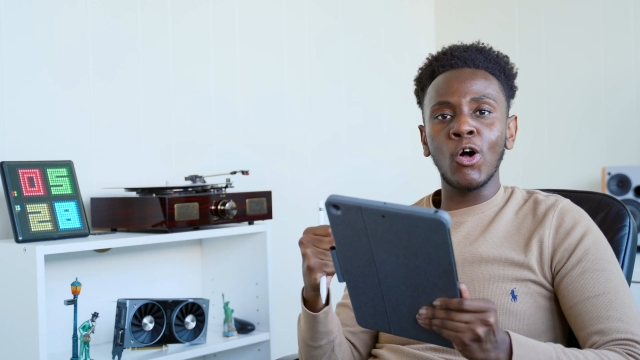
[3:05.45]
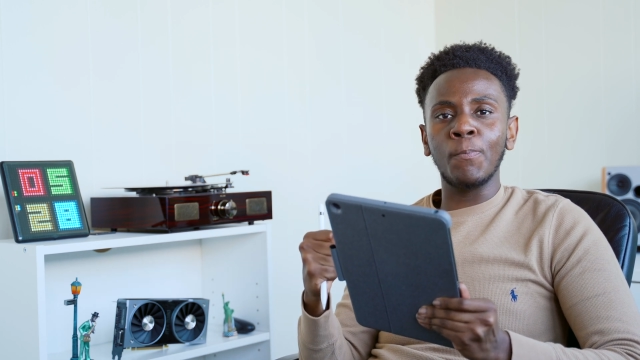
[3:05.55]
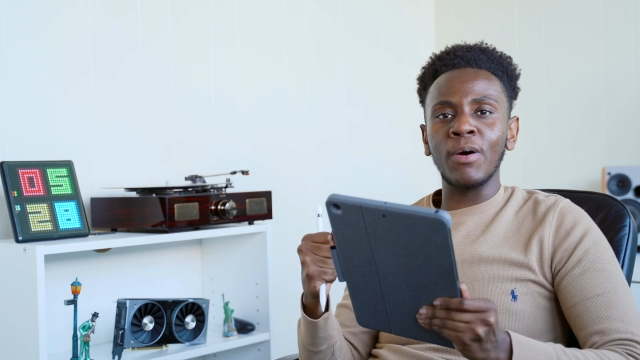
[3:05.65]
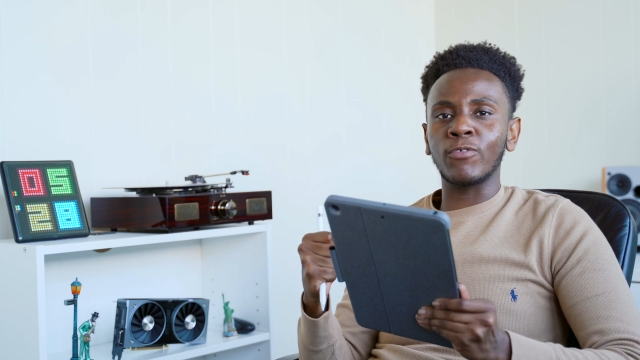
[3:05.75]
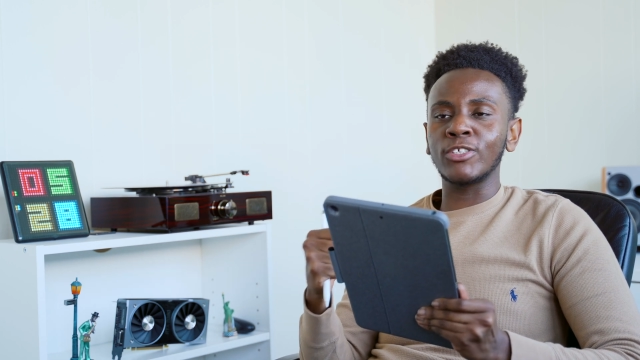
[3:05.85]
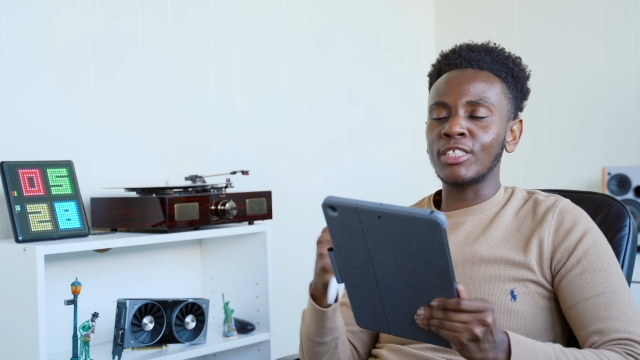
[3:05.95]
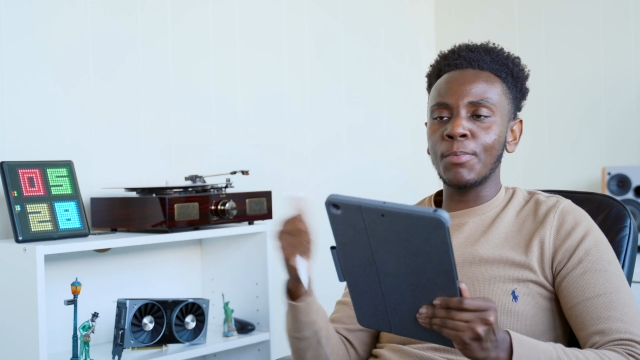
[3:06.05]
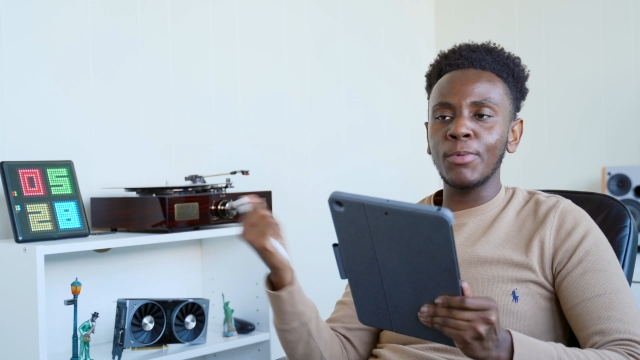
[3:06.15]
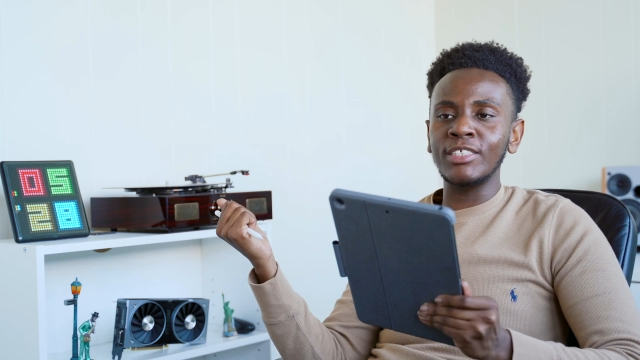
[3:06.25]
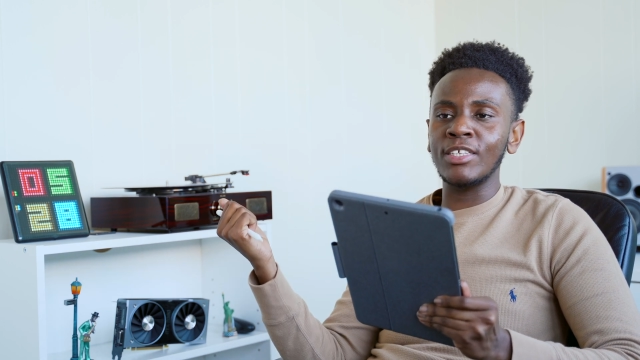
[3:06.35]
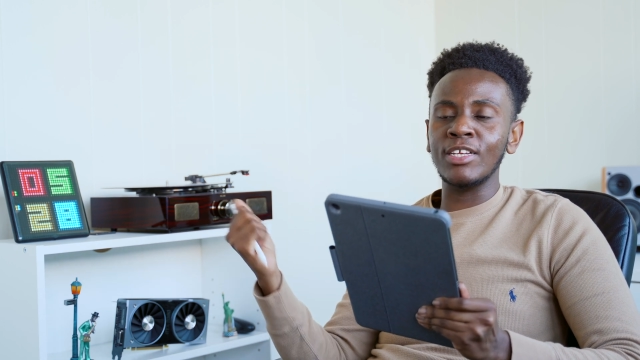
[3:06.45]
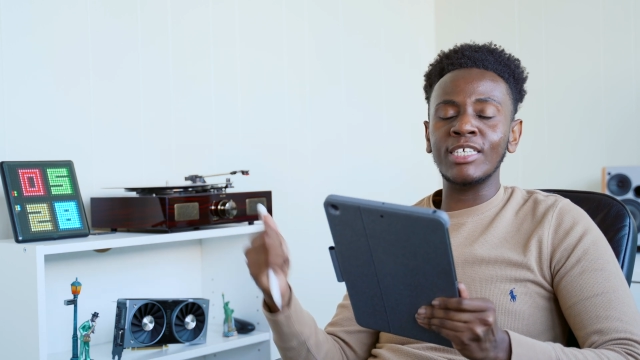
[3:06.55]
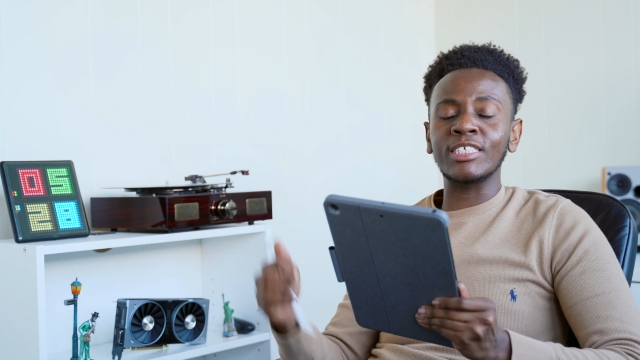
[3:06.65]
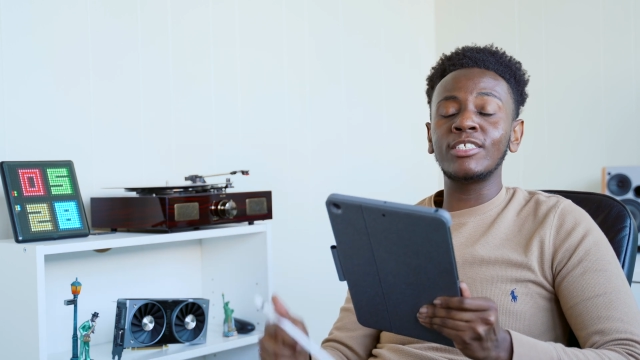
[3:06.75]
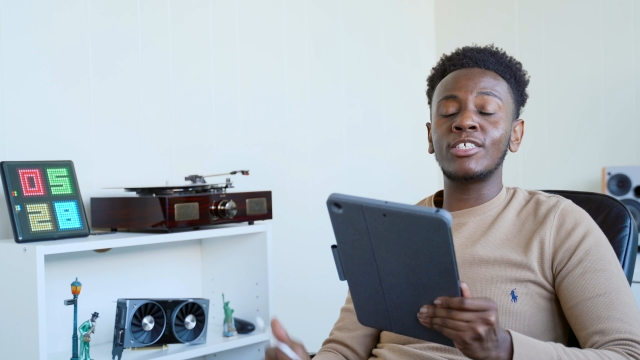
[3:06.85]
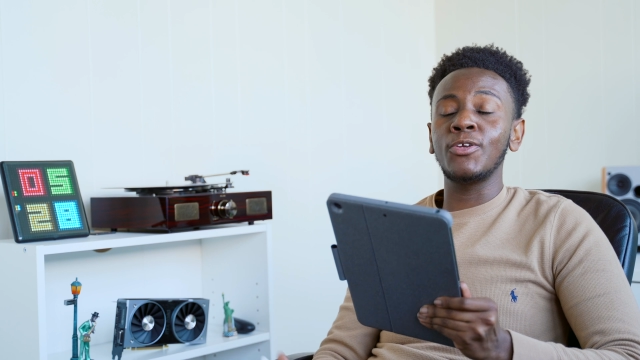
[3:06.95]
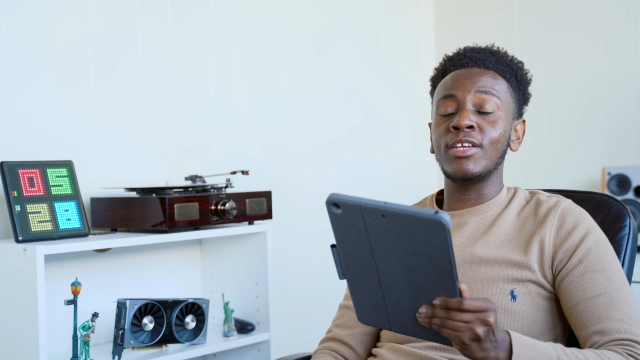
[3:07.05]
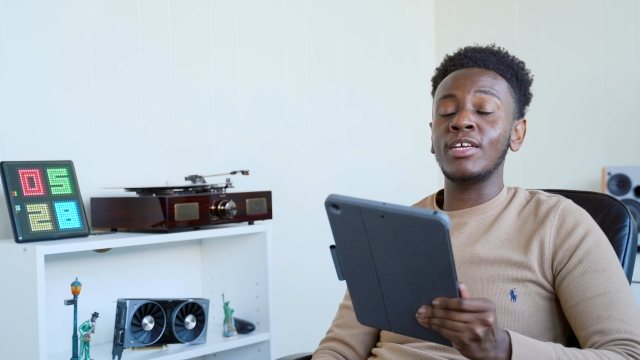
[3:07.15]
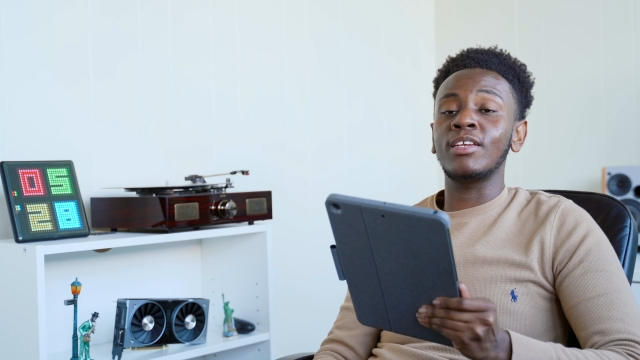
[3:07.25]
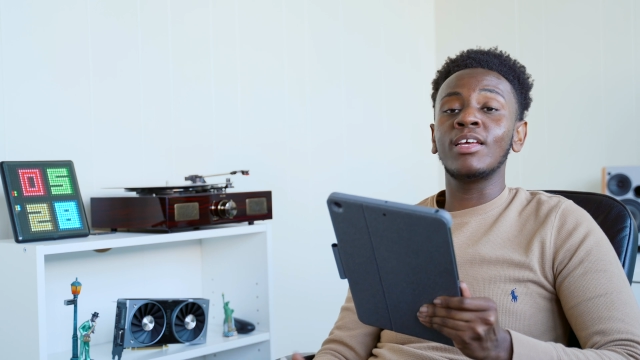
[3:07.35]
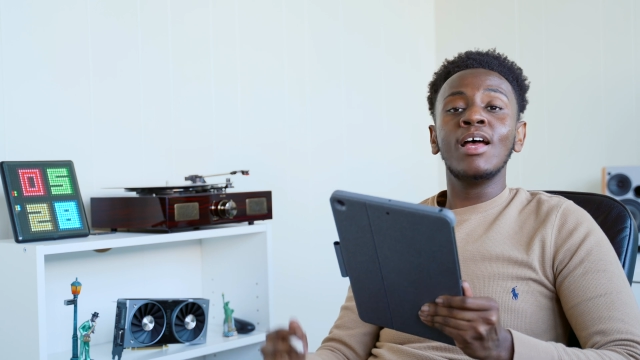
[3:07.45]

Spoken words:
but for some reason they discontinued it